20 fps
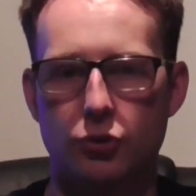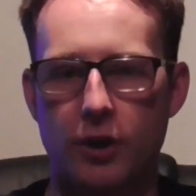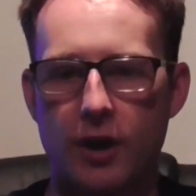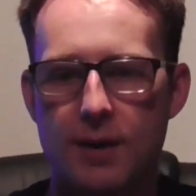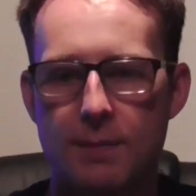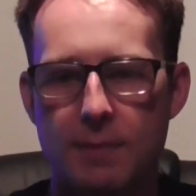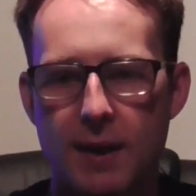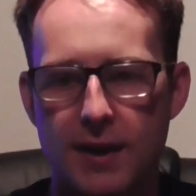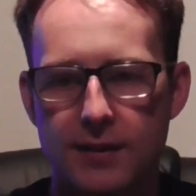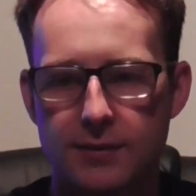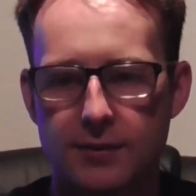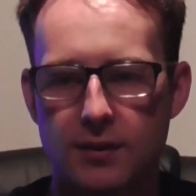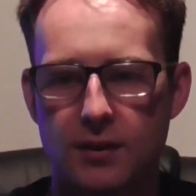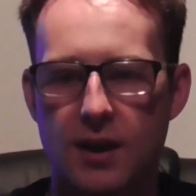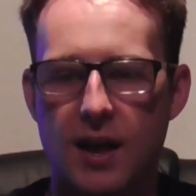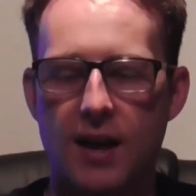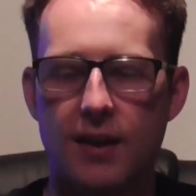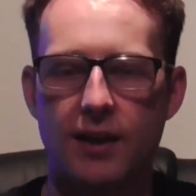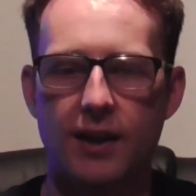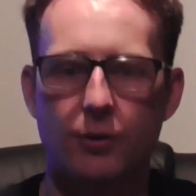Trey Benson,
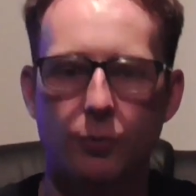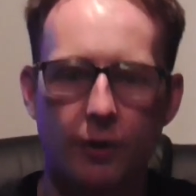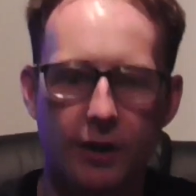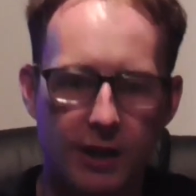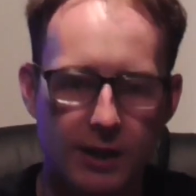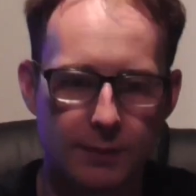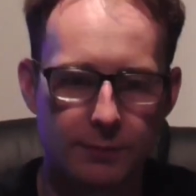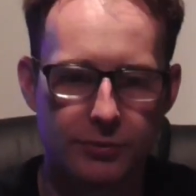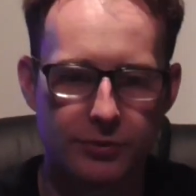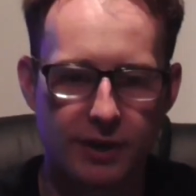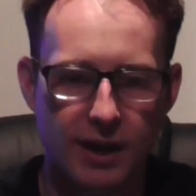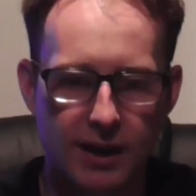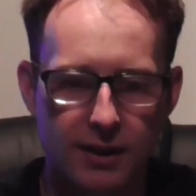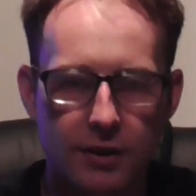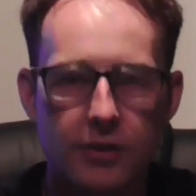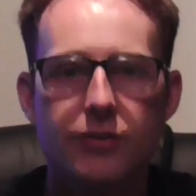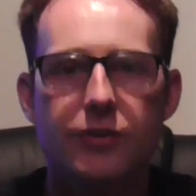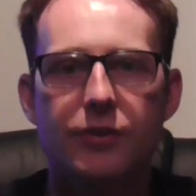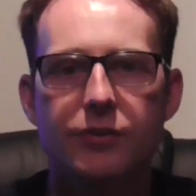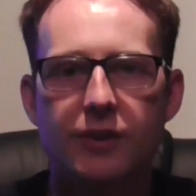a lot like Raheem
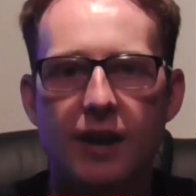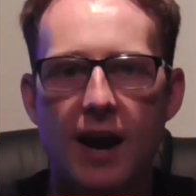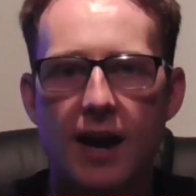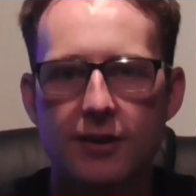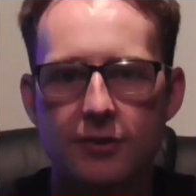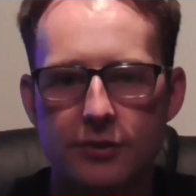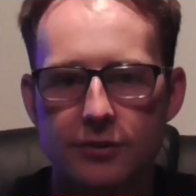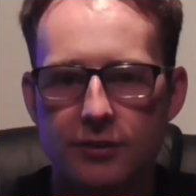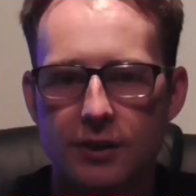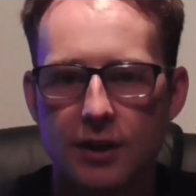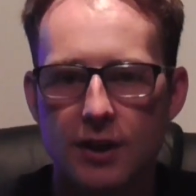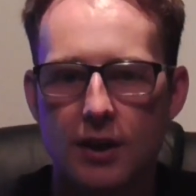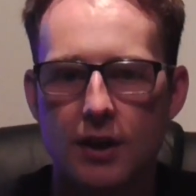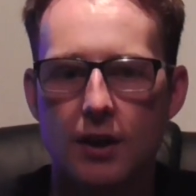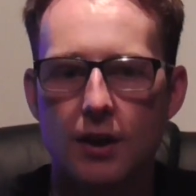Sanders, this guy just.